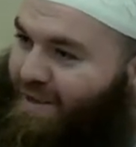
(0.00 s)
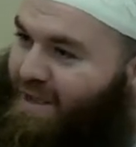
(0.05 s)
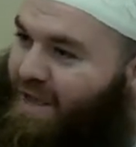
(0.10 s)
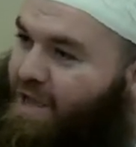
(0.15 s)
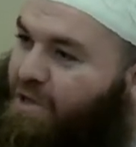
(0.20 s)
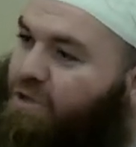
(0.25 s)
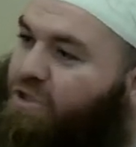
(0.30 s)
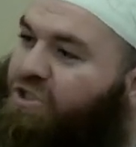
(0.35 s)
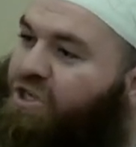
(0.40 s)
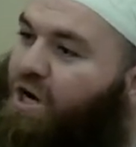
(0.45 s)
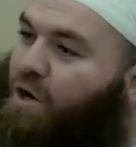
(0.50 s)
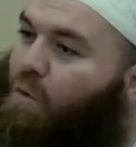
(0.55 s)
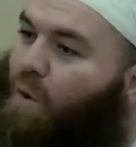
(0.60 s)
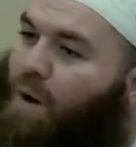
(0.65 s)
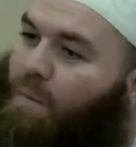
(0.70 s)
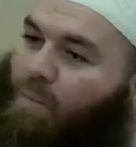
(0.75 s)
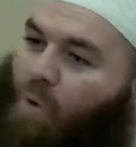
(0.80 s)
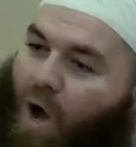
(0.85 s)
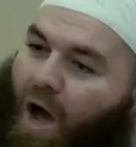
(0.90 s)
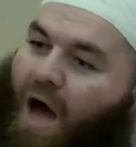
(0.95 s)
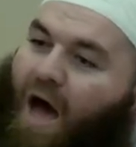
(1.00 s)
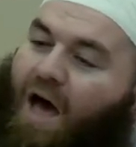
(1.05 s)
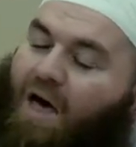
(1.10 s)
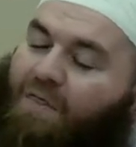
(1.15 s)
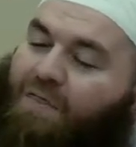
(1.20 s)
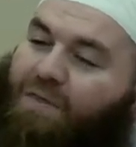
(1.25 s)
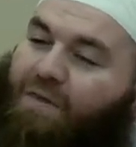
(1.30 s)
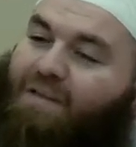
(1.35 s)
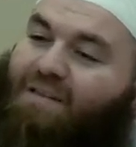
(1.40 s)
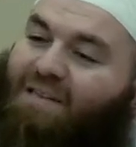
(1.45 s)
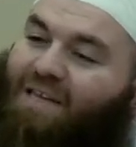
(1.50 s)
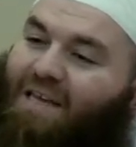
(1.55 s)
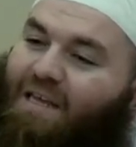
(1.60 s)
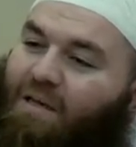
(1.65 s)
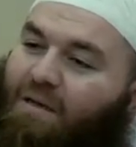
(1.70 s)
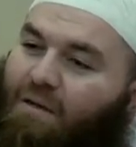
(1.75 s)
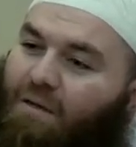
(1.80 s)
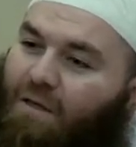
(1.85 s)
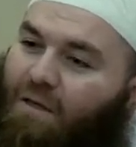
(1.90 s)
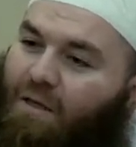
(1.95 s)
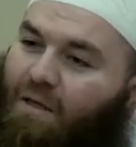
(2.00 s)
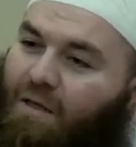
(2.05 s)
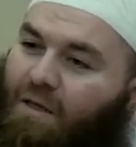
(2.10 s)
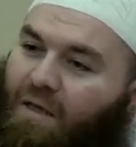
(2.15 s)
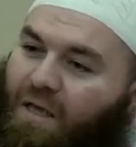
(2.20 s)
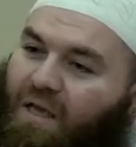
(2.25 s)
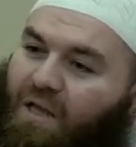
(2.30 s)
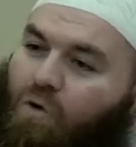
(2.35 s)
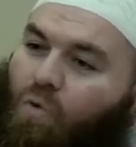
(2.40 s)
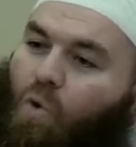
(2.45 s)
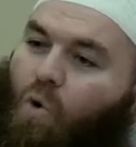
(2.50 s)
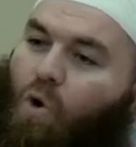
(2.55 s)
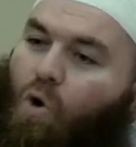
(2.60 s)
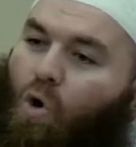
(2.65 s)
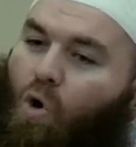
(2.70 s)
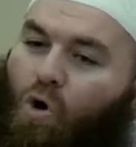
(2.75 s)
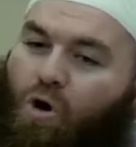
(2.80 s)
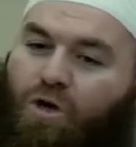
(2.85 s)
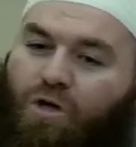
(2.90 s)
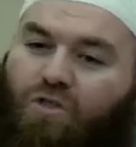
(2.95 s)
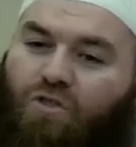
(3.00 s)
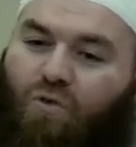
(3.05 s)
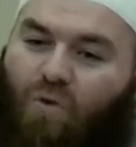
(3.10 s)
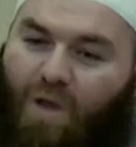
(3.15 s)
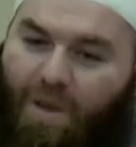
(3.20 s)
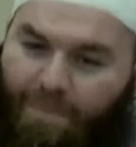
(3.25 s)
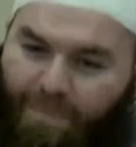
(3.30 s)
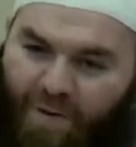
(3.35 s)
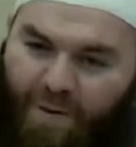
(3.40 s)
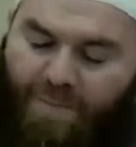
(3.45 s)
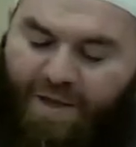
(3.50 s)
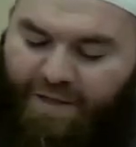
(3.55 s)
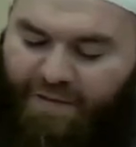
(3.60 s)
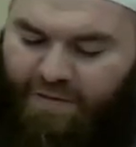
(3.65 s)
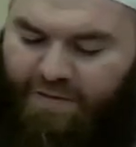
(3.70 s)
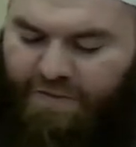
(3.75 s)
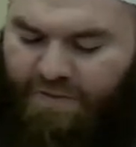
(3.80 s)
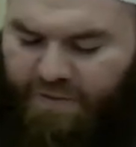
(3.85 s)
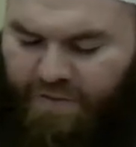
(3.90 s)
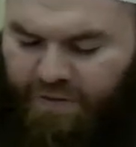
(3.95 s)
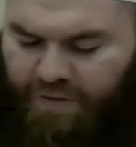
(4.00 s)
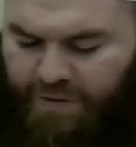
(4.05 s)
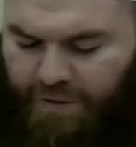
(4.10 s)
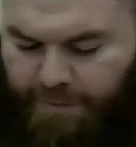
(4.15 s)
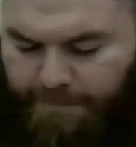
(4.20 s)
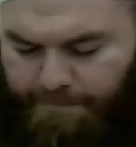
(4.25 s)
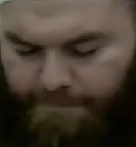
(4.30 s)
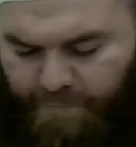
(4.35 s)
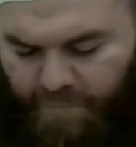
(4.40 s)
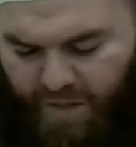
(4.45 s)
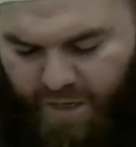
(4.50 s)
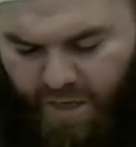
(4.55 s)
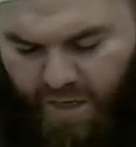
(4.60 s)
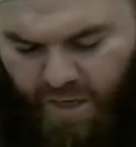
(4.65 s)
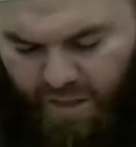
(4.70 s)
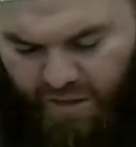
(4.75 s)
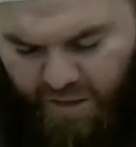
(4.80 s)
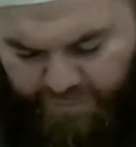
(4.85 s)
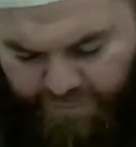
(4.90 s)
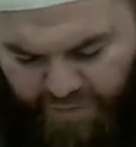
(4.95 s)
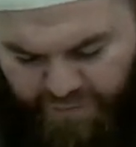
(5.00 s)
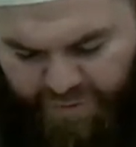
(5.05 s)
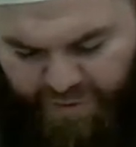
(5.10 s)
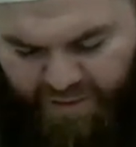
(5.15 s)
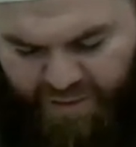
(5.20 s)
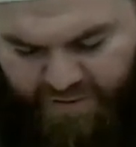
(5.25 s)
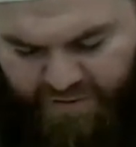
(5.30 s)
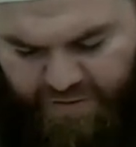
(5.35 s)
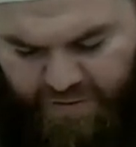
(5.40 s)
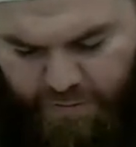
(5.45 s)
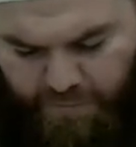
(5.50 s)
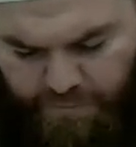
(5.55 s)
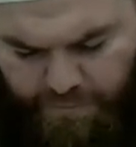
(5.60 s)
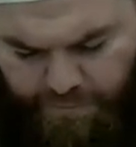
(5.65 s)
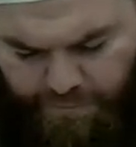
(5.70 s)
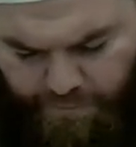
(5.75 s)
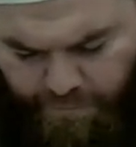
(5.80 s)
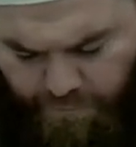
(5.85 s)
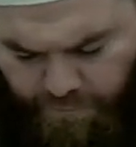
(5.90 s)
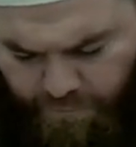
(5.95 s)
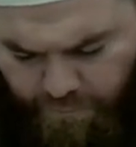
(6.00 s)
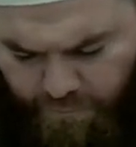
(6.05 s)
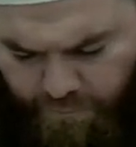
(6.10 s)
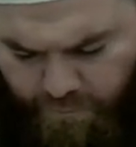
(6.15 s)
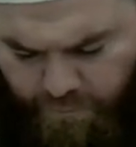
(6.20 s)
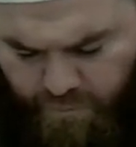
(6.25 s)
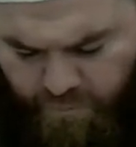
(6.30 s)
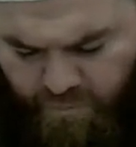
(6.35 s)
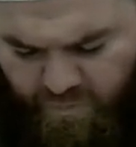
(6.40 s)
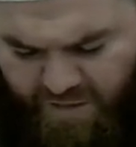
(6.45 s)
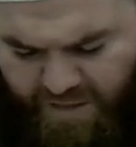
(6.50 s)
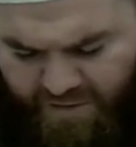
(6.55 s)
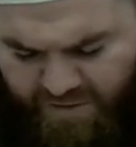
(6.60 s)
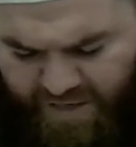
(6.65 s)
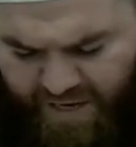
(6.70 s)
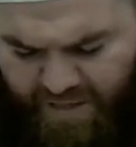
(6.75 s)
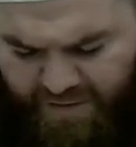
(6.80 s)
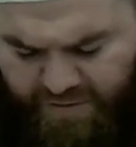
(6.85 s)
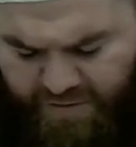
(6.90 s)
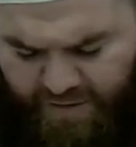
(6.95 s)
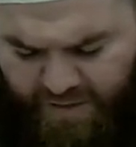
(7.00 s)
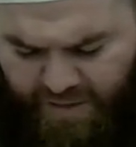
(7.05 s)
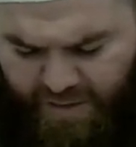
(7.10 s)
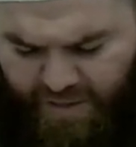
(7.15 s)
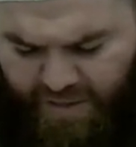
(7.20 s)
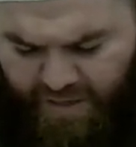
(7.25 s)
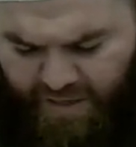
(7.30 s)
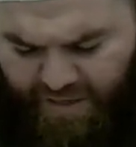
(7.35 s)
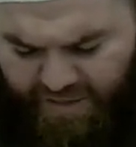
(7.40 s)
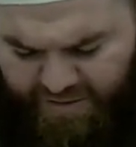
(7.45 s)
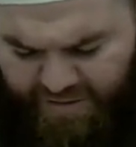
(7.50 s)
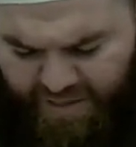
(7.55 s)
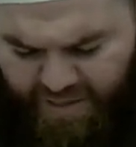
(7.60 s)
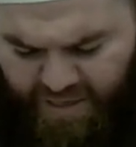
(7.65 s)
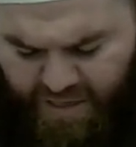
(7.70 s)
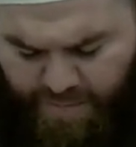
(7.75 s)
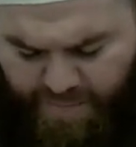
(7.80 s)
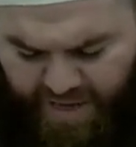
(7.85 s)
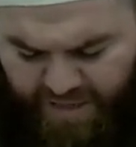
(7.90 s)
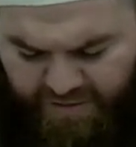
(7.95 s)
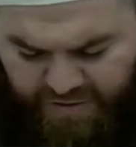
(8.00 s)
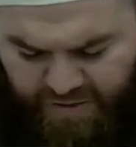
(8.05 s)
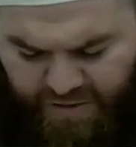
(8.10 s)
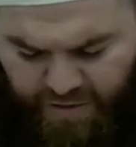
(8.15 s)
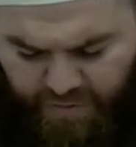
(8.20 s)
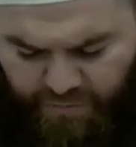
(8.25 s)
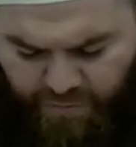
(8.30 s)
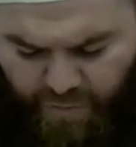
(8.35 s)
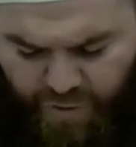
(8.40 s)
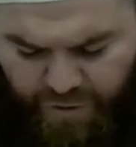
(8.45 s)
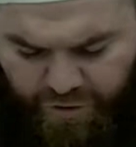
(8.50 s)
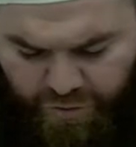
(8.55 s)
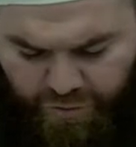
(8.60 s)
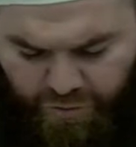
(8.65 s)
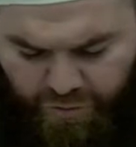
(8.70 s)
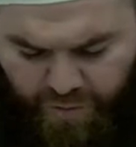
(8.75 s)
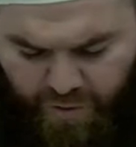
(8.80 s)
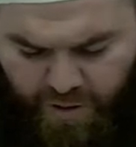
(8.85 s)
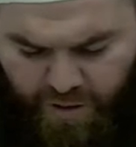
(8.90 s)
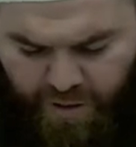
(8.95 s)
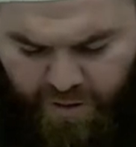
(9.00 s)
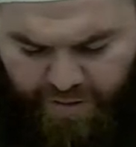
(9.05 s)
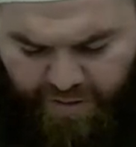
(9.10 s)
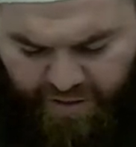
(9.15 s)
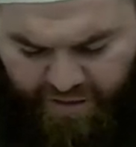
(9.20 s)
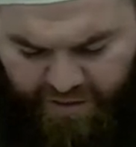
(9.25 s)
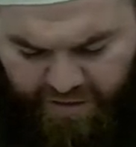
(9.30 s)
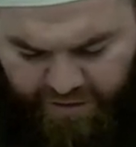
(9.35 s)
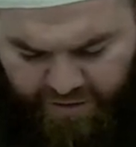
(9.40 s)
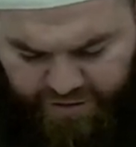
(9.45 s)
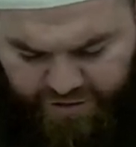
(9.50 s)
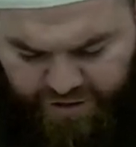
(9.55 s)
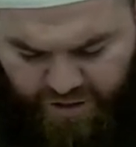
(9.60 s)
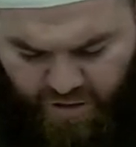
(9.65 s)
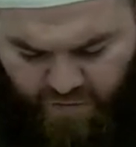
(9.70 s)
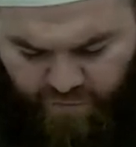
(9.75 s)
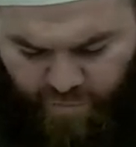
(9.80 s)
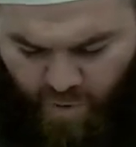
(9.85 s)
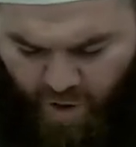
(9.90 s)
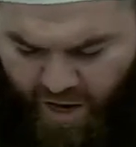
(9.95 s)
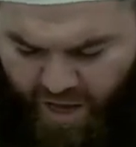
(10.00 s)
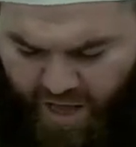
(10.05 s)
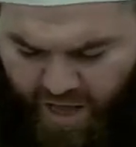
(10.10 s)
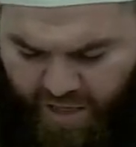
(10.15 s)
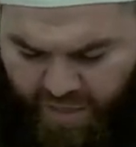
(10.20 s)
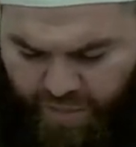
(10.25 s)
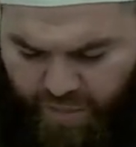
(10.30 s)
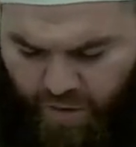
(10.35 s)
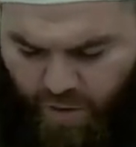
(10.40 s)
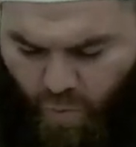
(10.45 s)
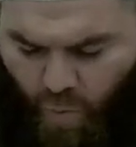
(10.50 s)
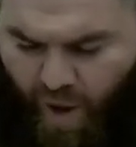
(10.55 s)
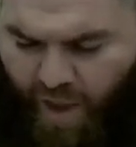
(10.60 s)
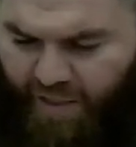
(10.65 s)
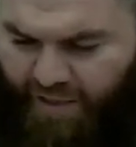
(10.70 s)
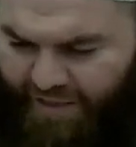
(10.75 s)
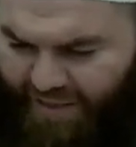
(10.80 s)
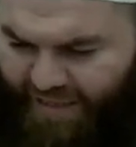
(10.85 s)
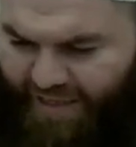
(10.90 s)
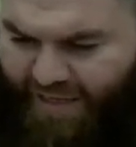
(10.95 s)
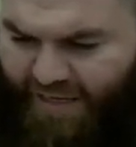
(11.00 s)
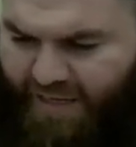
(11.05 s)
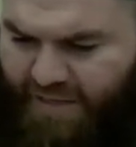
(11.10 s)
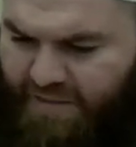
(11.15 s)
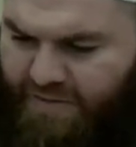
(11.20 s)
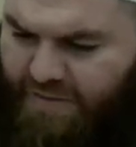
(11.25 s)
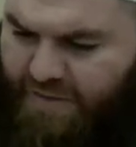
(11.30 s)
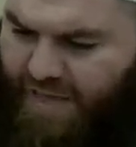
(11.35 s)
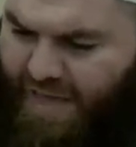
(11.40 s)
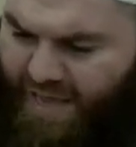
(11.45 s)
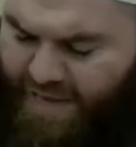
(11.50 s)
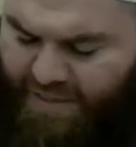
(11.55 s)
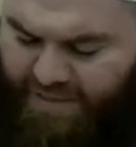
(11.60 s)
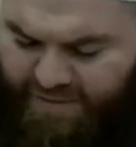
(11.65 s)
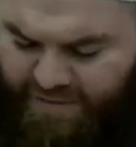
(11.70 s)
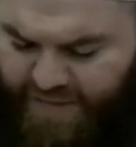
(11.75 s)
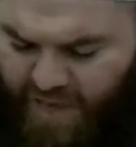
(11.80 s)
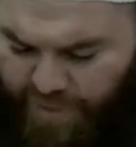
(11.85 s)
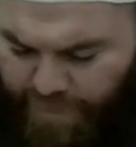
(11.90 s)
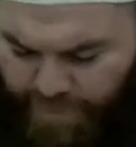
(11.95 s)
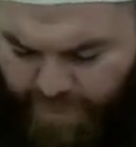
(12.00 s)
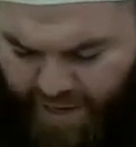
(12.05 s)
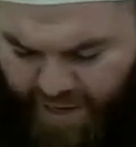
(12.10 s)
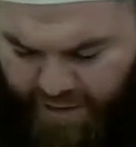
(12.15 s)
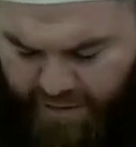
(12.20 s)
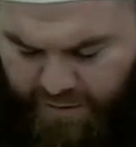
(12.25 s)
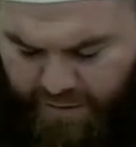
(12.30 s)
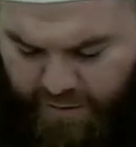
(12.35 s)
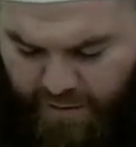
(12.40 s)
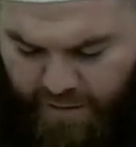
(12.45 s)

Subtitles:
and you share what Mu'adh did in order to implement this teaching. The fifth lesson says, isn't it amazing for you the condition of Mu'adh while he is at his deathbed,